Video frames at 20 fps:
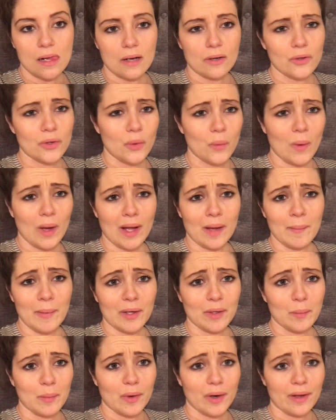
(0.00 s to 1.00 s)
don't know why I'm
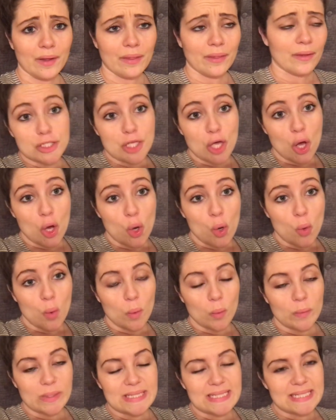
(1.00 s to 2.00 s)
out of breath.
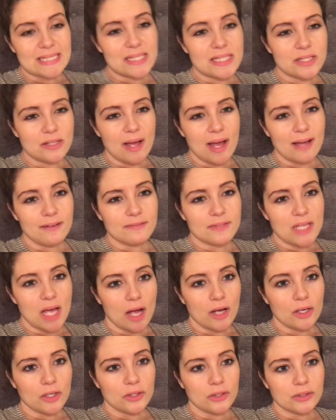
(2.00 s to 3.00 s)
So we did still have
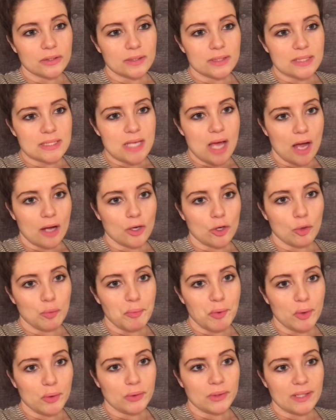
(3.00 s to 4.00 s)
taco, the taco
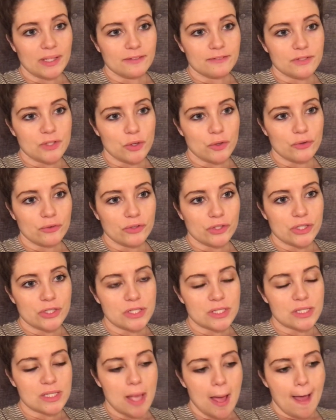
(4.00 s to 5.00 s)
bowl
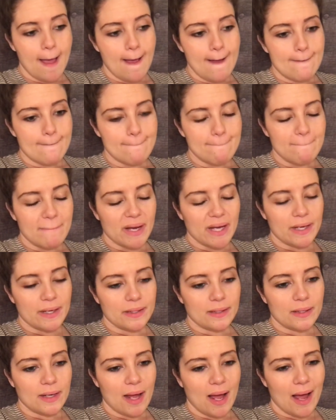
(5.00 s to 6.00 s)
leftovers, but
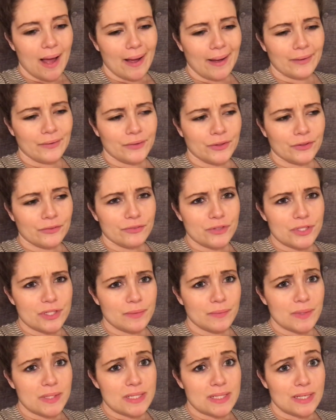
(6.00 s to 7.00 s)
I don't know, for
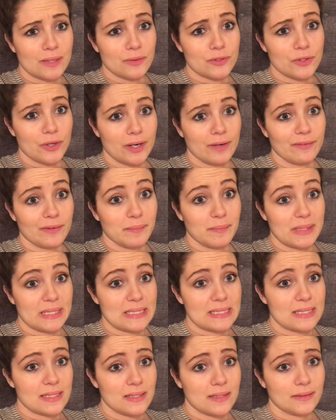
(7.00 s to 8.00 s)
some reason I was craving
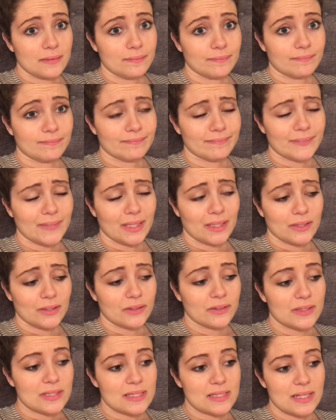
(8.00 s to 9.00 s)
pizza. I
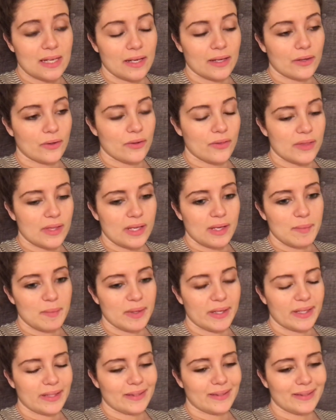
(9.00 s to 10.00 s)
know it's not healthy,
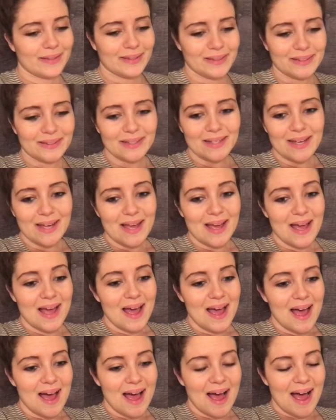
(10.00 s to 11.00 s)
but
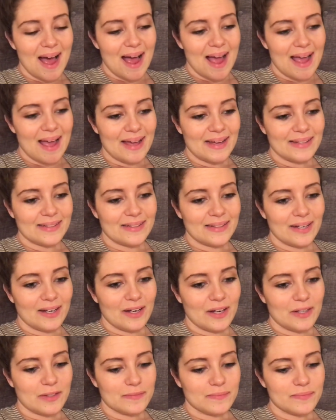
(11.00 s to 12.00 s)
I had
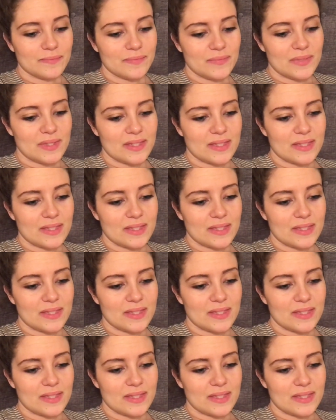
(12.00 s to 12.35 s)
um,